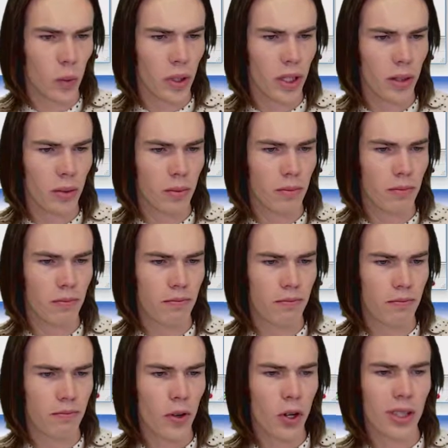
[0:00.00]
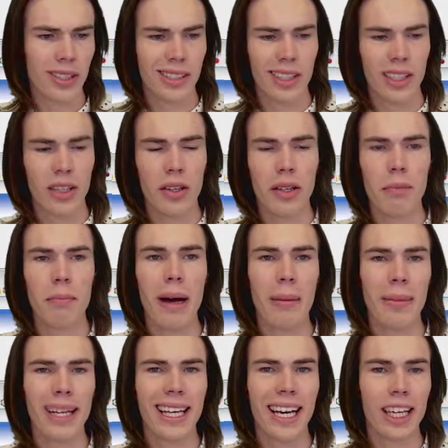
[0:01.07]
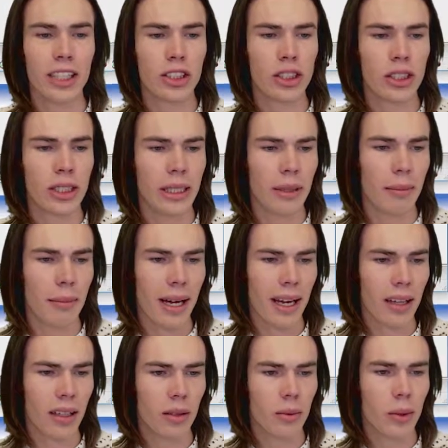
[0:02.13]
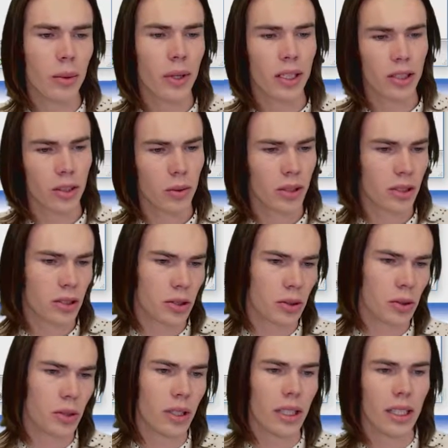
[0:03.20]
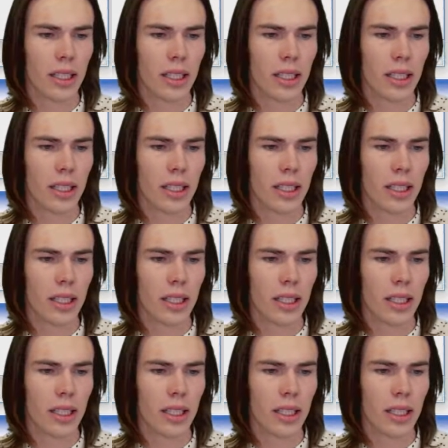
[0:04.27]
We focusing here on the public HTML where we actually want to